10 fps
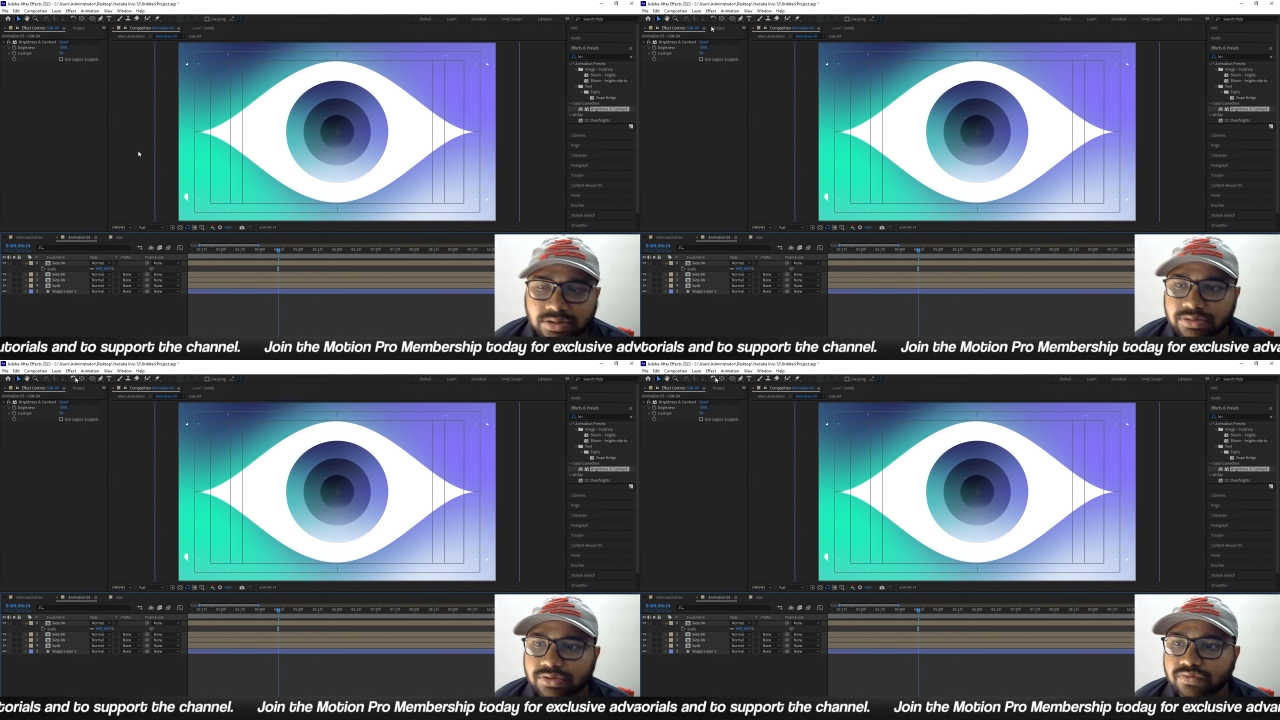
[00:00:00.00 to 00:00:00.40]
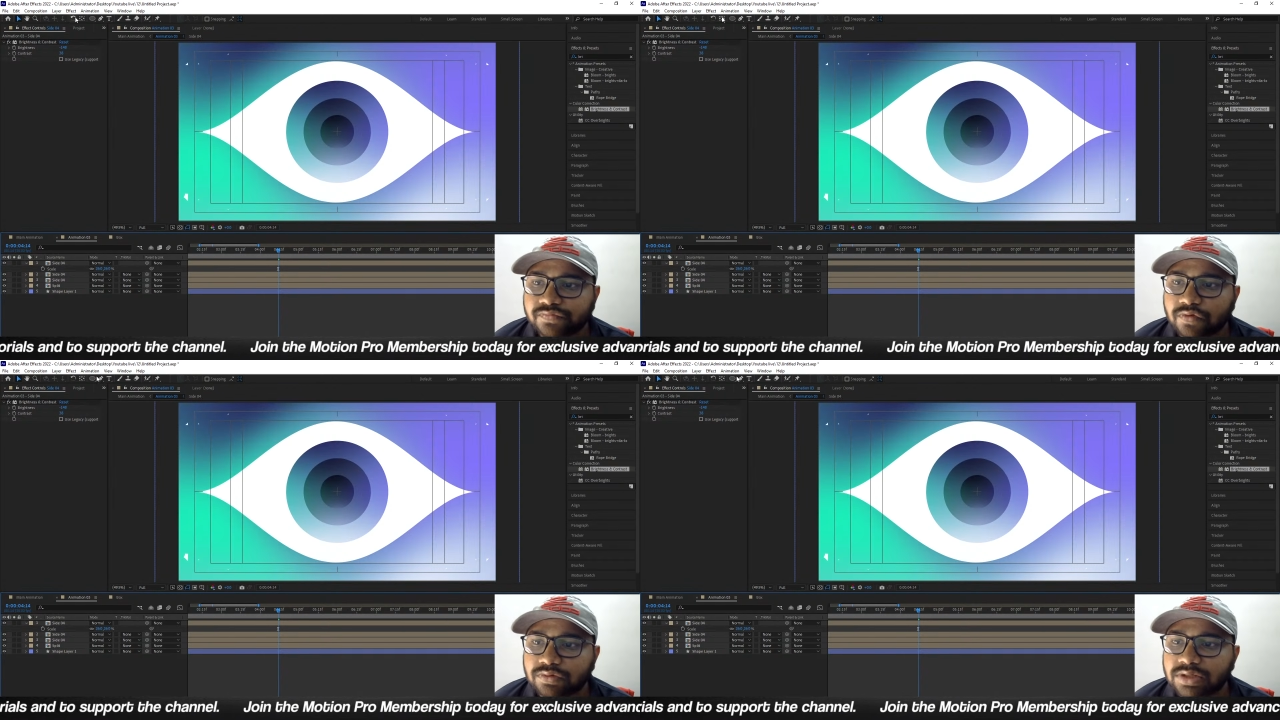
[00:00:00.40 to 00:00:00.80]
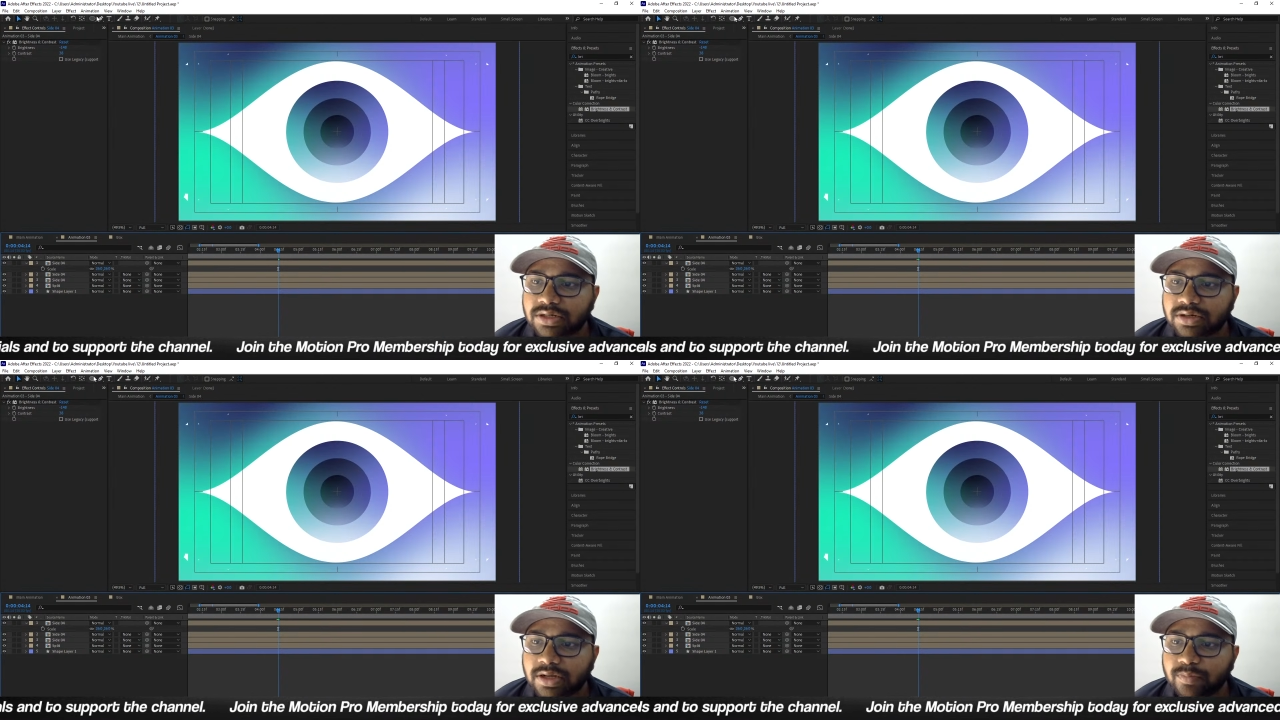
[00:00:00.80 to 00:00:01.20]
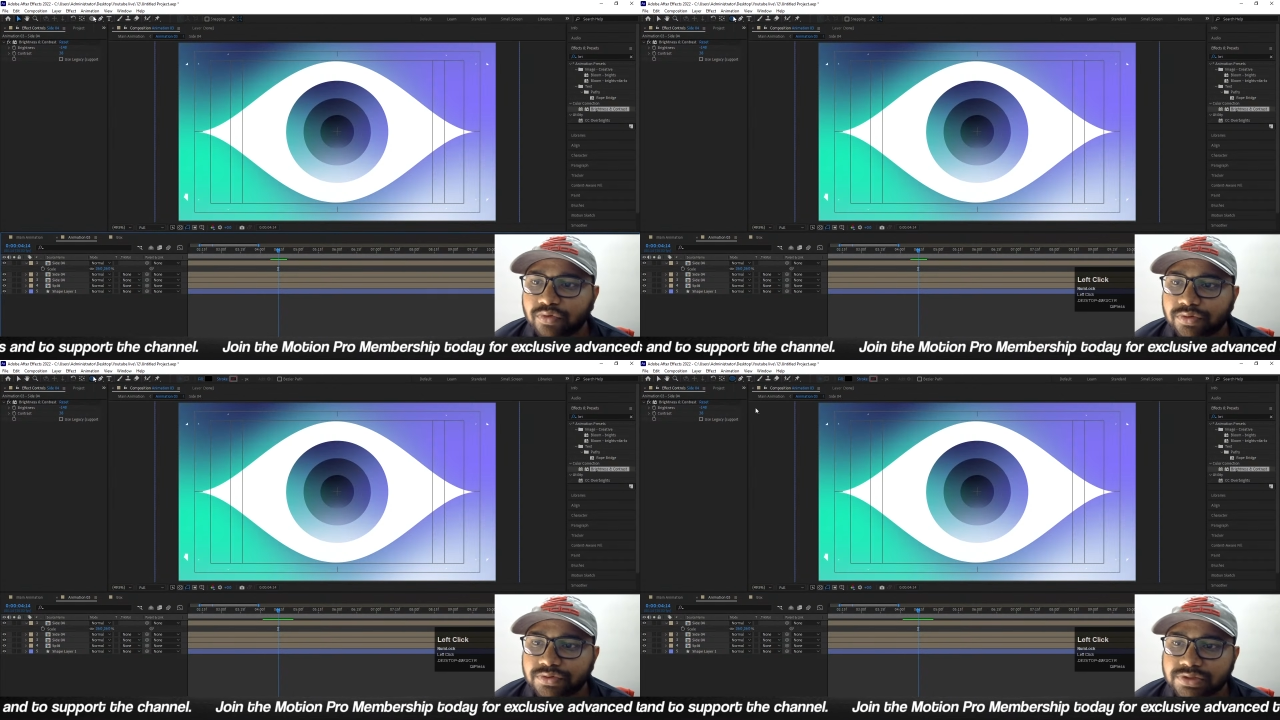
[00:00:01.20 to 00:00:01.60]
So for that, I'm
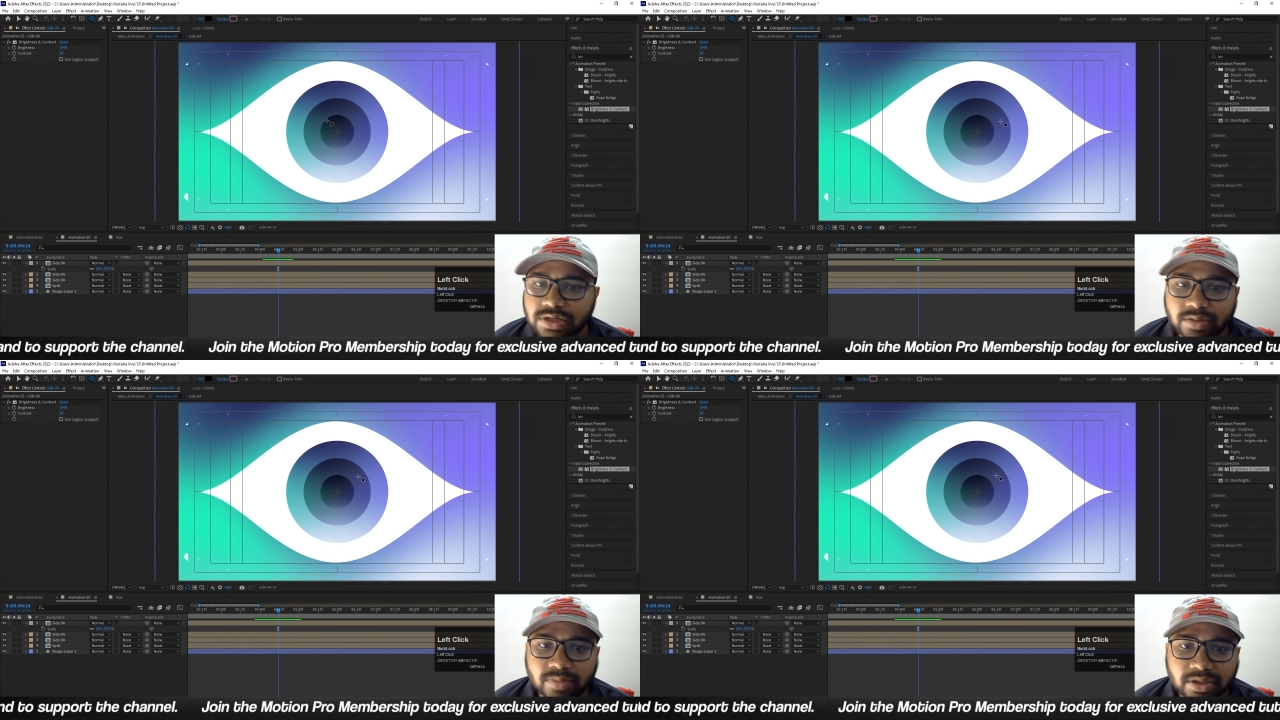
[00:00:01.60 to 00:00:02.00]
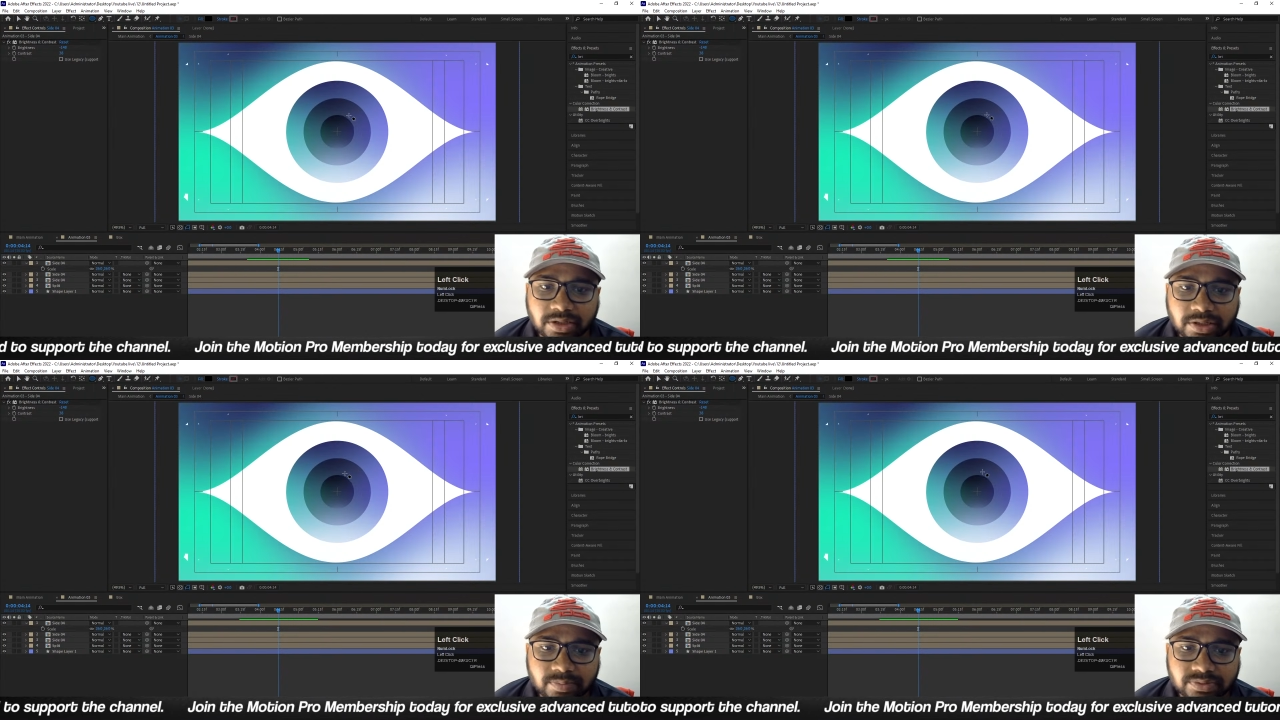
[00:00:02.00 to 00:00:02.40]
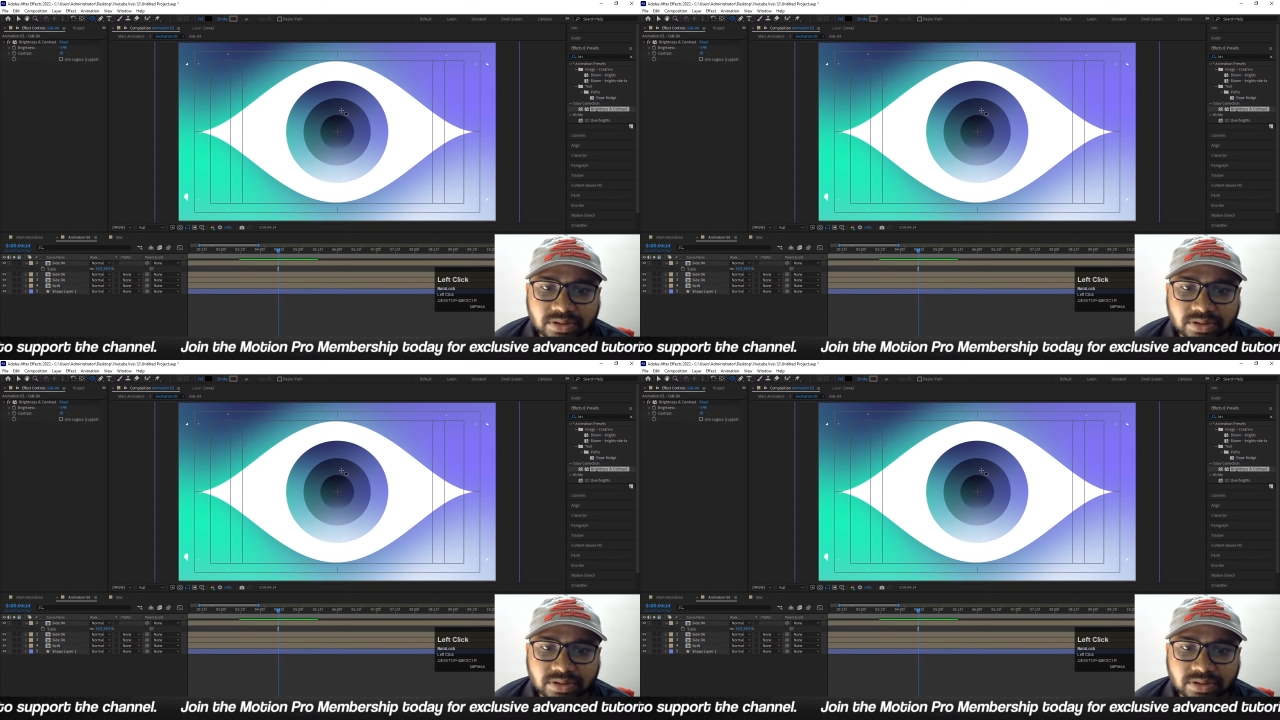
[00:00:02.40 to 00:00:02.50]
going to select my ellipse,